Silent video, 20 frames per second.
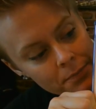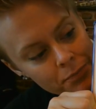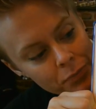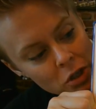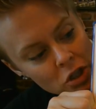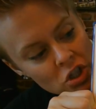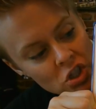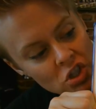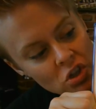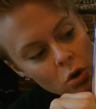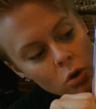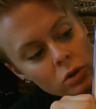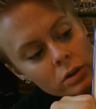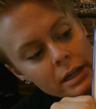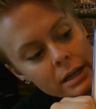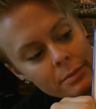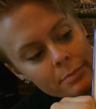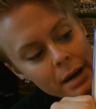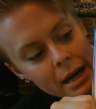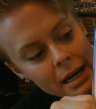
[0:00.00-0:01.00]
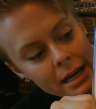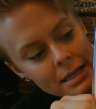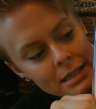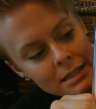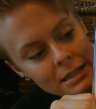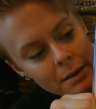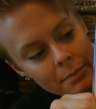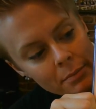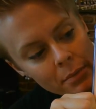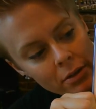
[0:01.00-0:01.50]
scolded by his
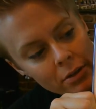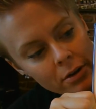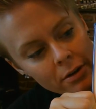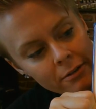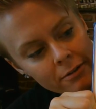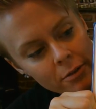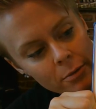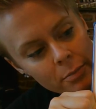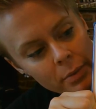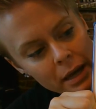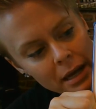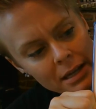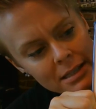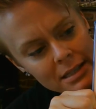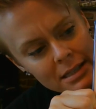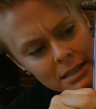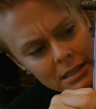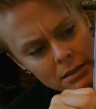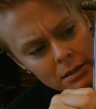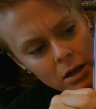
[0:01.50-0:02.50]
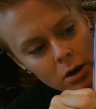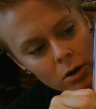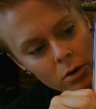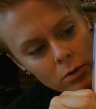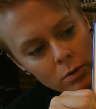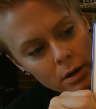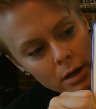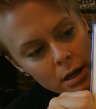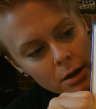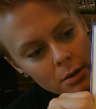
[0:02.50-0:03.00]
stepmother for being
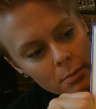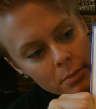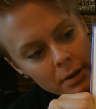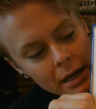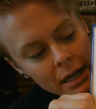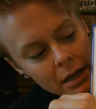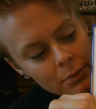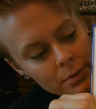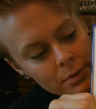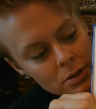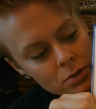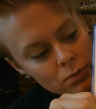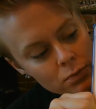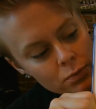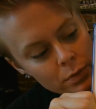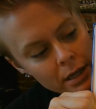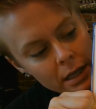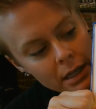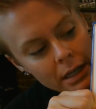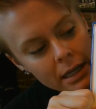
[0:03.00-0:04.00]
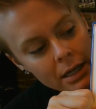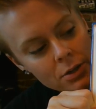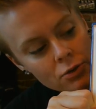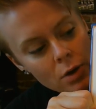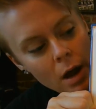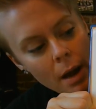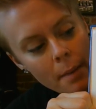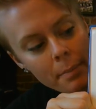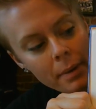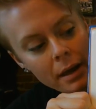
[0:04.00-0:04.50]
slow, but he was really
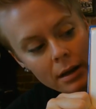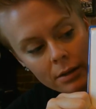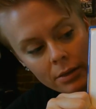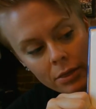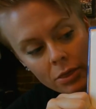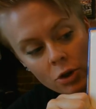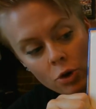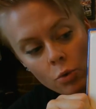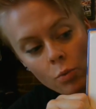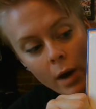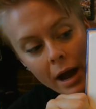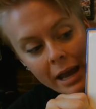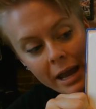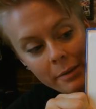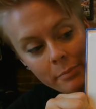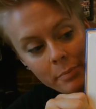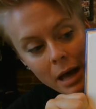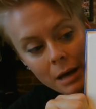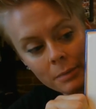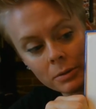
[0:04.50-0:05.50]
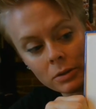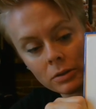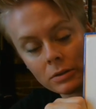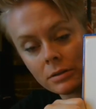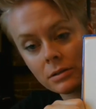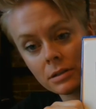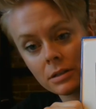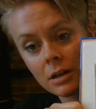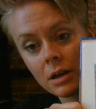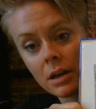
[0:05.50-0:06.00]
dropping the white
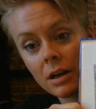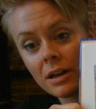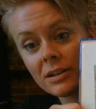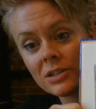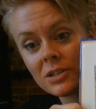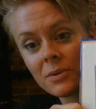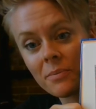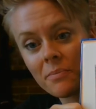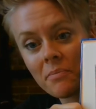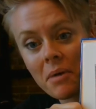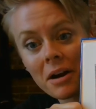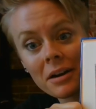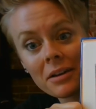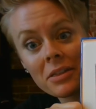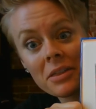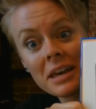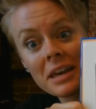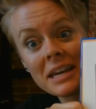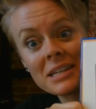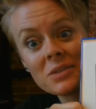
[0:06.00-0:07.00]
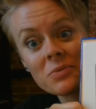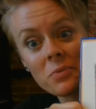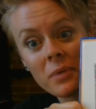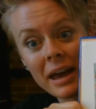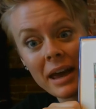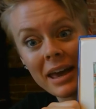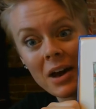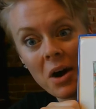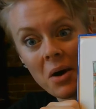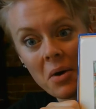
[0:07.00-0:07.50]
pebbles to mark his
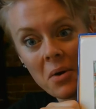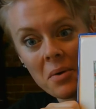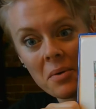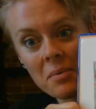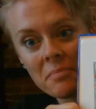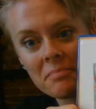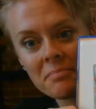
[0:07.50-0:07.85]
way home.